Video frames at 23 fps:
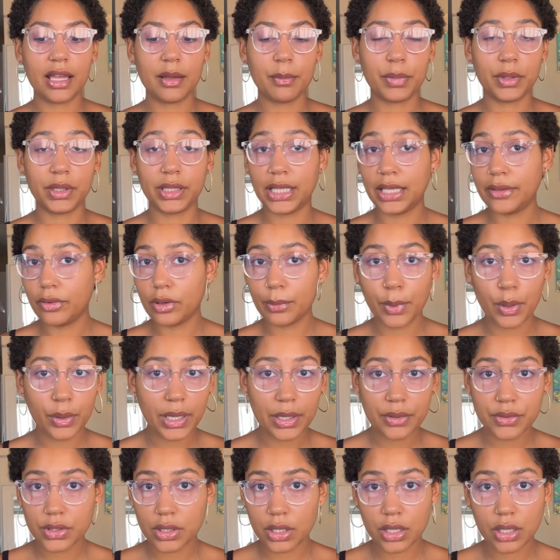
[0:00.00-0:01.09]
believe her
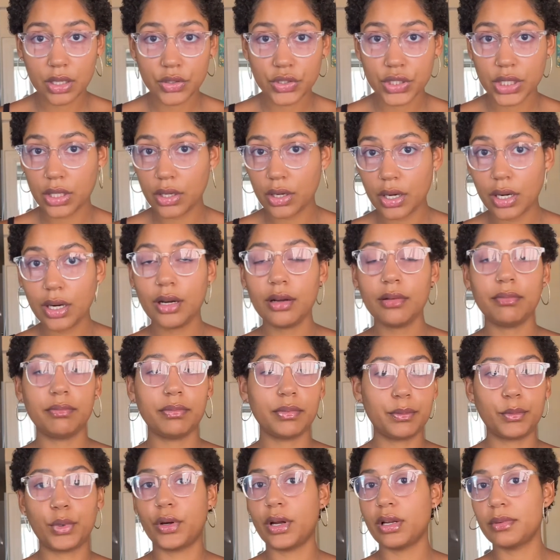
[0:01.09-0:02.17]
pronouns are she, her.
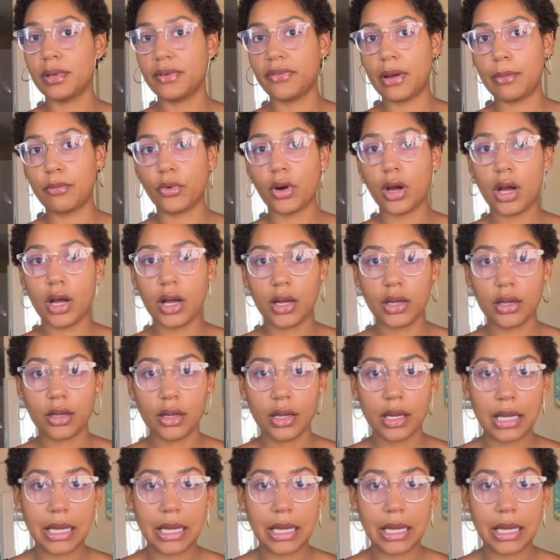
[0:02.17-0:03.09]
Correct me if I'm wrong.